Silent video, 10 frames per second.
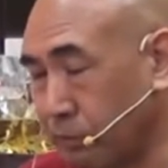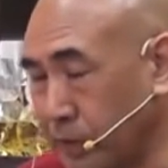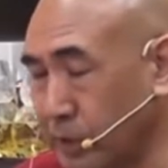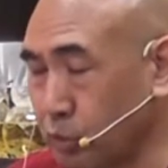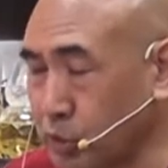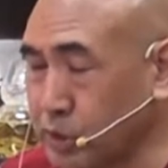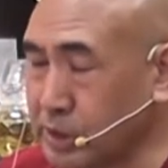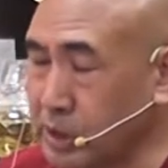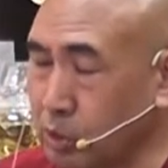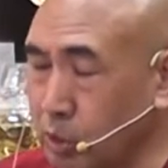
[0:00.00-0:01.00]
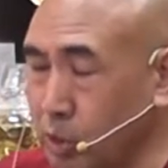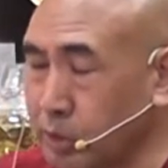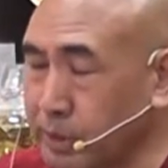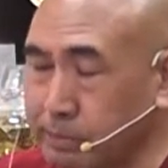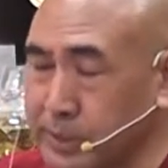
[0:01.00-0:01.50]
We consider,
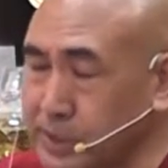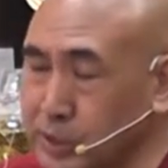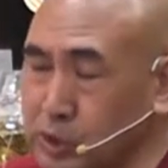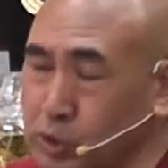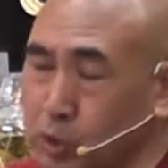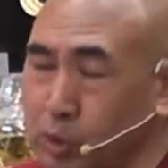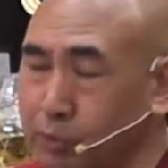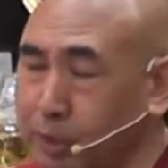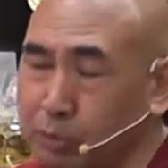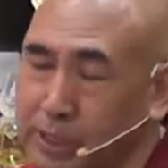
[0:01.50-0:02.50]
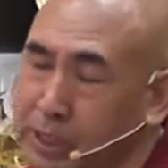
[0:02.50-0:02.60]
oh, the person is so famous,